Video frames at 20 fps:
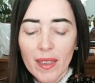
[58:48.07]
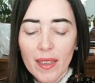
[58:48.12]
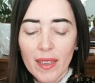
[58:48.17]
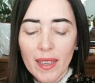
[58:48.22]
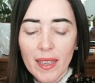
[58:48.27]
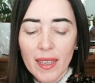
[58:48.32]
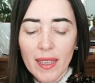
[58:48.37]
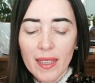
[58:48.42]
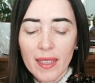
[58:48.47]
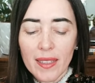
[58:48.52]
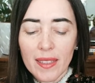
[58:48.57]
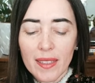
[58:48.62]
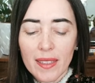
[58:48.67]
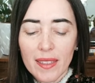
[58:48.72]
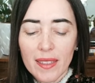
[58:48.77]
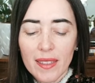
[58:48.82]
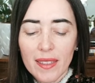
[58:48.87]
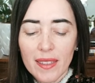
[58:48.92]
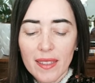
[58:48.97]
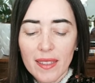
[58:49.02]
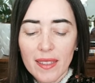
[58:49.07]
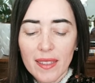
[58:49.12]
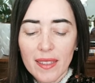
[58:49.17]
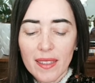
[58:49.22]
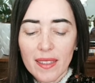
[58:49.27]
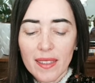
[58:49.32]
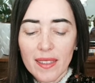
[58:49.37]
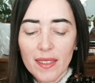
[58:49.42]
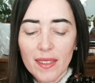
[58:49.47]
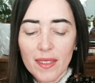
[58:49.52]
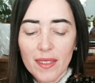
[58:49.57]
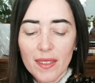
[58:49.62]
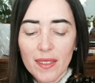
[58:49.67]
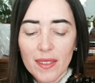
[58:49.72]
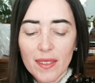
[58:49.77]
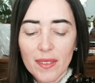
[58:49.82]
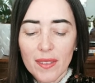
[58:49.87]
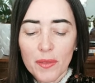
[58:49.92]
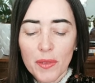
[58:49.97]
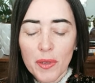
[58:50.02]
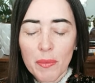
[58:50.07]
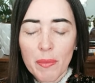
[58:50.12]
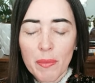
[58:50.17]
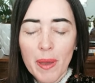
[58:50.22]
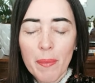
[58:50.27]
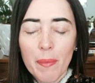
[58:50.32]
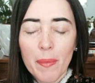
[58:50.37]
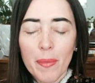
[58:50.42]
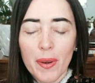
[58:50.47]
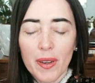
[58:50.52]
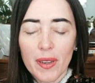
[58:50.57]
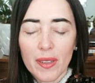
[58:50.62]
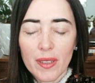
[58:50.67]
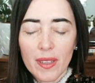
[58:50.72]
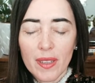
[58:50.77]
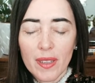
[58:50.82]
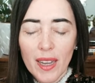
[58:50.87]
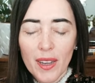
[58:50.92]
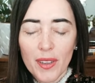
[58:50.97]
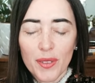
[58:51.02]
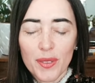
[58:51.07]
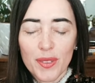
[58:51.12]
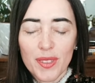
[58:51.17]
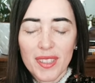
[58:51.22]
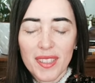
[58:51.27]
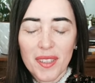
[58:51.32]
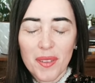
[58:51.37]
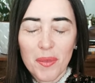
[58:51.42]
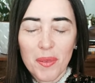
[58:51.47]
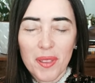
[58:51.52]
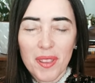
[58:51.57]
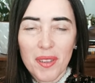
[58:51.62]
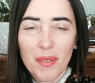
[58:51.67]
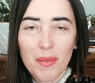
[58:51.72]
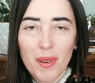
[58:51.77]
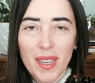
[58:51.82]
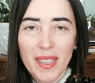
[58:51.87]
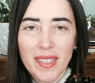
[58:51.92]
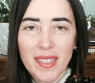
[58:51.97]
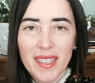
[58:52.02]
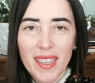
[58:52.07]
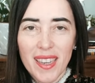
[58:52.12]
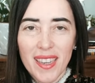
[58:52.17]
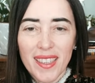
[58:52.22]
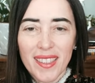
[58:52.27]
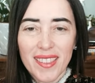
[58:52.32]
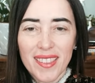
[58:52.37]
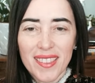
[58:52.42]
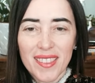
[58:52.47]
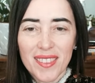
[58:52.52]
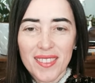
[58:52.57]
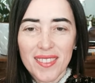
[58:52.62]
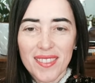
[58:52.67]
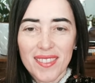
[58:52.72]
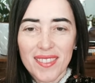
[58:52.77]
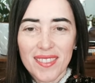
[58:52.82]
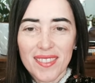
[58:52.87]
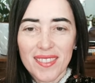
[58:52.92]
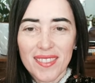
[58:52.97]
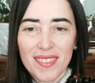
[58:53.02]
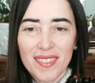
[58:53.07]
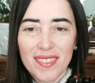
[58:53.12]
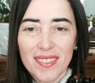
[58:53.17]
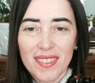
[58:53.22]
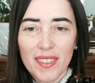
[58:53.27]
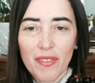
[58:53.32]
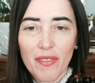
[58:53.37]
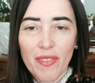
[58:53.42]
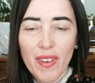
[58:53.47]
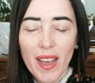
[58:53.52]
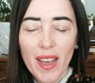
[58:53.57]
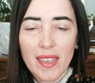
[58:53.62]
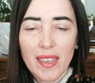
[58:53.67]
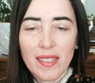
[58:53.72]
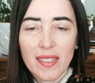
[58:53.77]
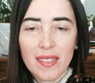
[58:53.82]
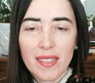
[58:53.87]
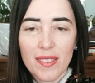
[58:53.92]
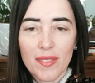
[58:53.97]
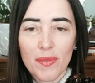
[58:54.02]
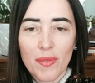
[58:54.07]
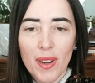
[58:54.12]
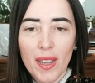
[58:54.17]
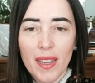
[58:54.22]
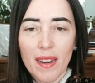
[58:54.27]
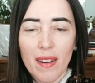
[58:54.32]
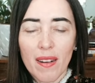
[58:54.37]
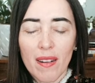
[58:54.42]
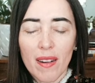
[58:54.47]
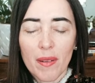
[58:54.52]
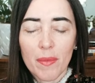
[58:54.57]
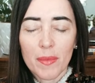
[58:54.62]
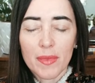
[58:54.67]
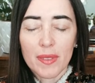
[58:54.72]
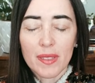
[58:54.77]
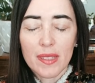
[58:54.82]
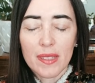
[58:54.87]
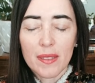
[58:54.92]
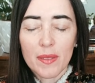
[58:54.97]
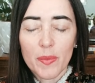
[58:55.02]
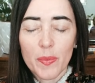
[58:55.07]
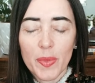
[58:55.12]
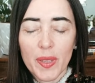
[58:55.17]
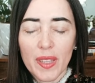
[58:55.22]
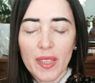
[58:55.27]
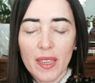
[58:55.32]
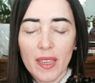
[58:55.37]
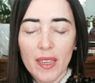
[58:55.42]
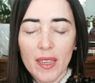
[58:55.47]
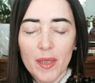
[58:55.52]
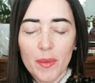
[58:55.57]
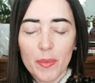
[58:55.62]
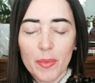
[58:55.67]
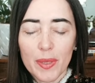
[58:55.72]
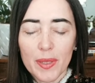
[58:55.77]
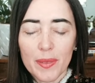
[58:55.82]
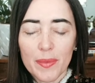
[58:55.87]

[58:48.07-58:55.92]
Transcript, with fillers: and remember how you did it with the right side, the fast right arm speeding up.